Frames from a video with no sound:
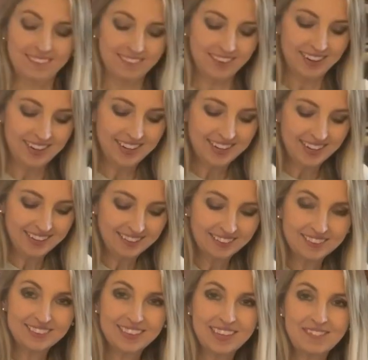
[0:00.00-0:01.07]
right, it
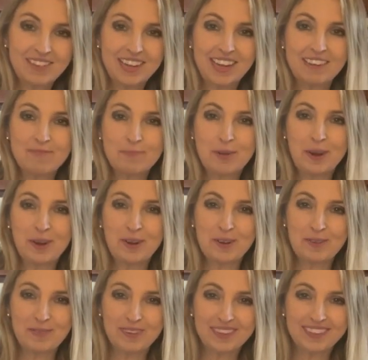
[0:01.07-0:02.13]
looks like we have
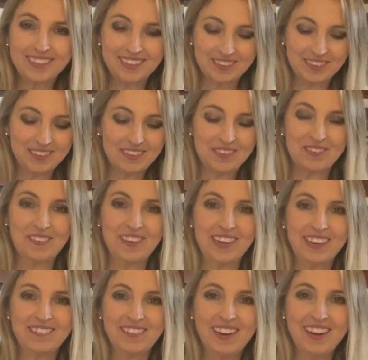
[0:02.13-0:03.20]
perfectly cooked
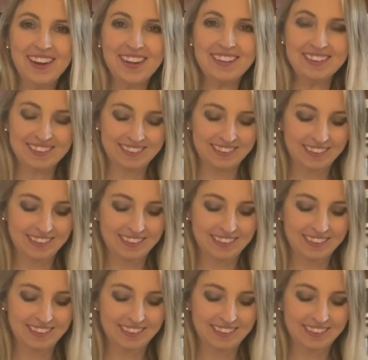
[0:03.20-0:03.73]
white rice.